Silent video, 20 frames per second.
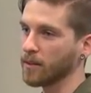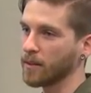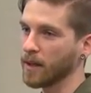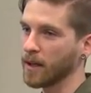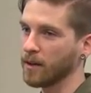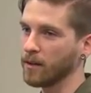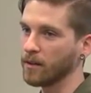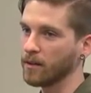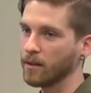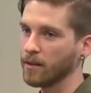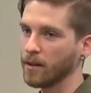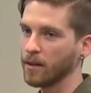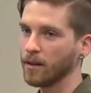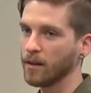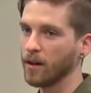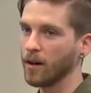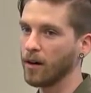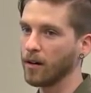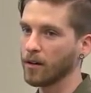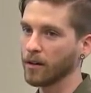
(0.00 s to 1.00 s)
about
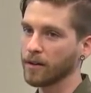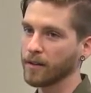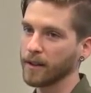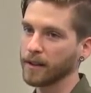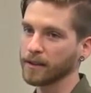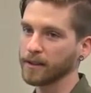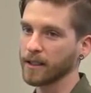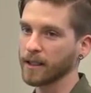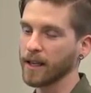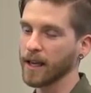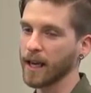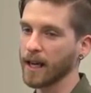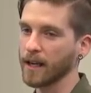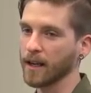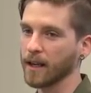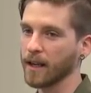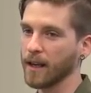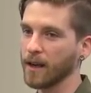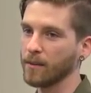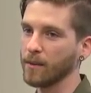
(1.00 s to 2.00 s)
all the things that can
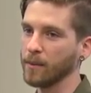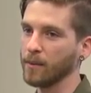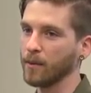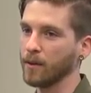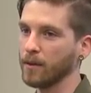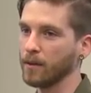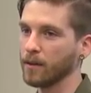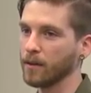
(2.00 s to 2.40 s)
and can't be put in